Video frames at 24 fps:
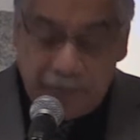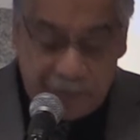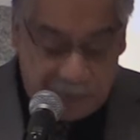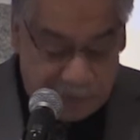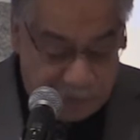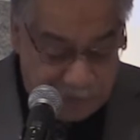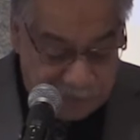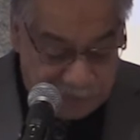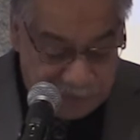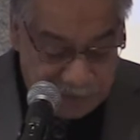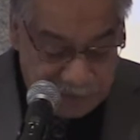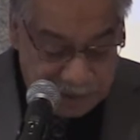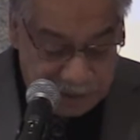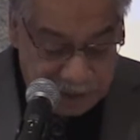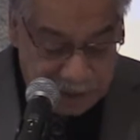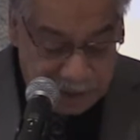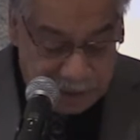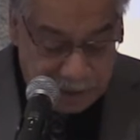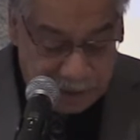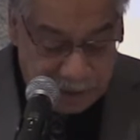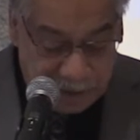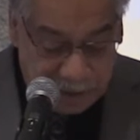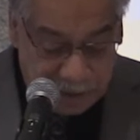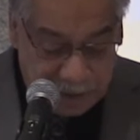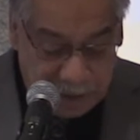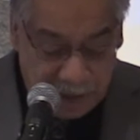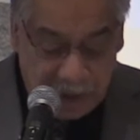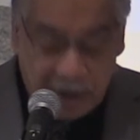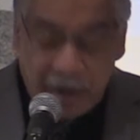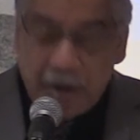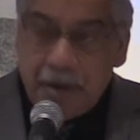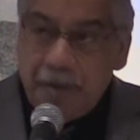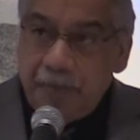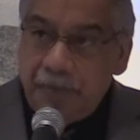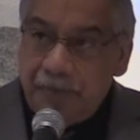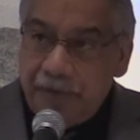perfect hair,
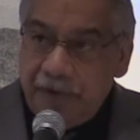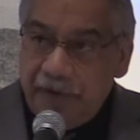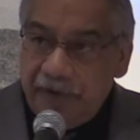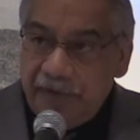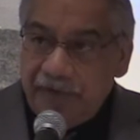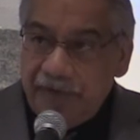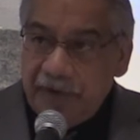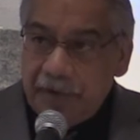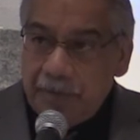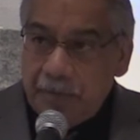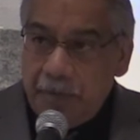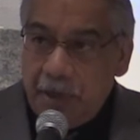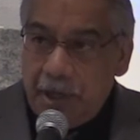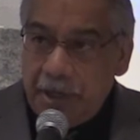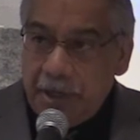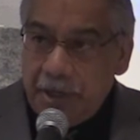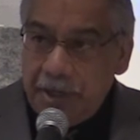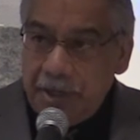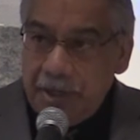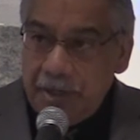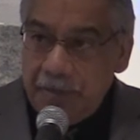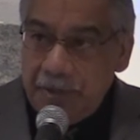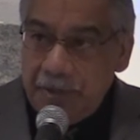perfect body